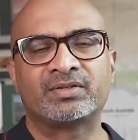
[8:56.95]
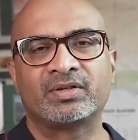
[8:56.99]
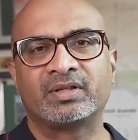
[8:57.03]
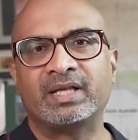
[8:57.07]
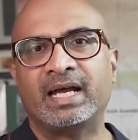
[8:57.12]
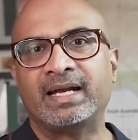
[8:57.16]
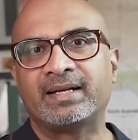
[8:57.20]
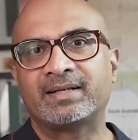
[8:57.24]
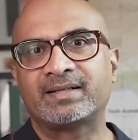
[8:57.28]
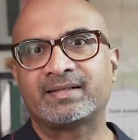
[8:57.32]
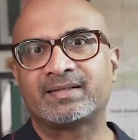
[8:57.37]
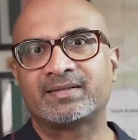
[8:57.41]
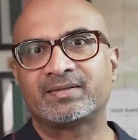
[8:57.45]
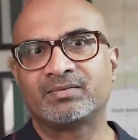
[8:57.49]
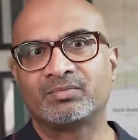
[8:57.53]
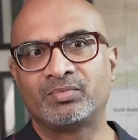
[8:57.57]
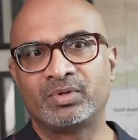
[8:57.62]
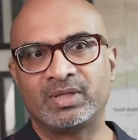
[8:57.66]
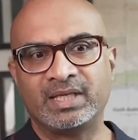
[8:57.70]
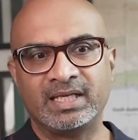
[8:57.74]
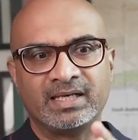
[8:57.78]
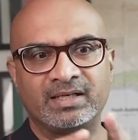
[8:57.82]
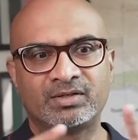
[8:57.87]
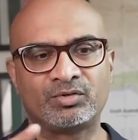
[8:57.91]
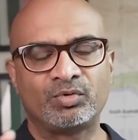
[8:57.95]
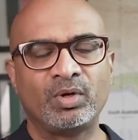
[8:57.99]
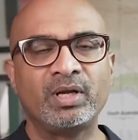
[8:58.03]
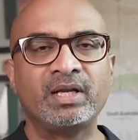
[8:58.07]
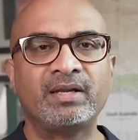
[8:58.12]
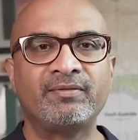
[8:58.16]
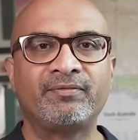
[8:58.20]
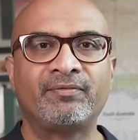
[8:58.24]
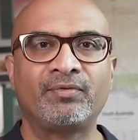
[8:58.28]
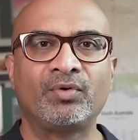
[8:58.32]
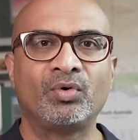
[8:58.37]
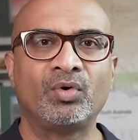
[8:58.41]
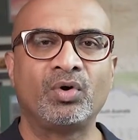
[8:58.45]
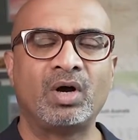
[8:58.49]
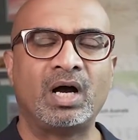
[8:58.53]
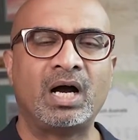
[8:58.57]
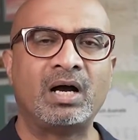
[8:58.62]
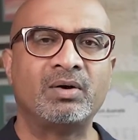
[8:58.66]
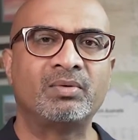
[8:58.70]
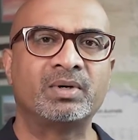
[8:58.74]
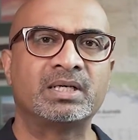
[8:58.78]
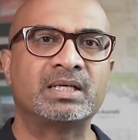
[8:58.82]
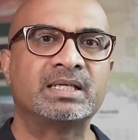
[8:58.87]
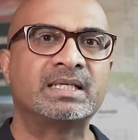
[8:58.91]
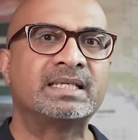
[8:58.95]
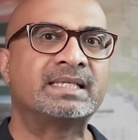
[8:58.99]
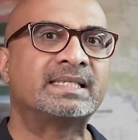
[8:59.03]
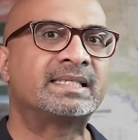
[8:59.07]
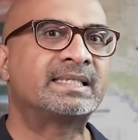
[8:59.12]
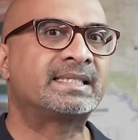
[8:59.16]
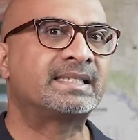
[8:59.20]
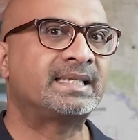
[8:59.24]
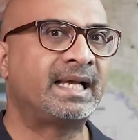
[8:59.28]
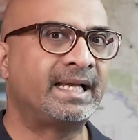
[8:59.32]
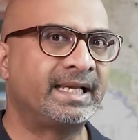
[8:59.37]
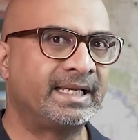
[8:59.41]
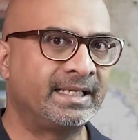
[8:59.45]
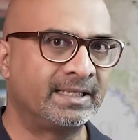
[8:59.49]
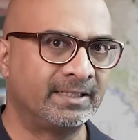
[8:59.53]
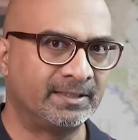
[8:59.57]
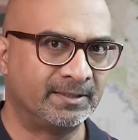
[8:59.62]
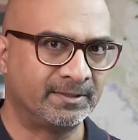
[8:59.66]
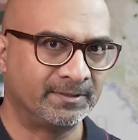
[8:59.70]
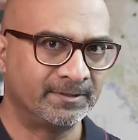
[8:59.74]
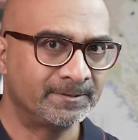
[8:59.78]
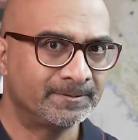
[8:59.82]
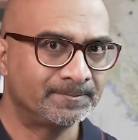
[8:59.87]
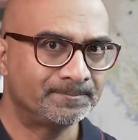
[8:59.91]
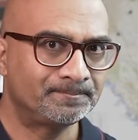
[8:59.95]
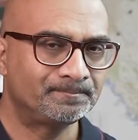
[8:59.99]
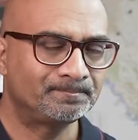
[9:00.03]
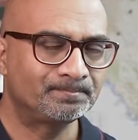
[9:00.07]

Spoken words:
So that's within a 24-hour cycle.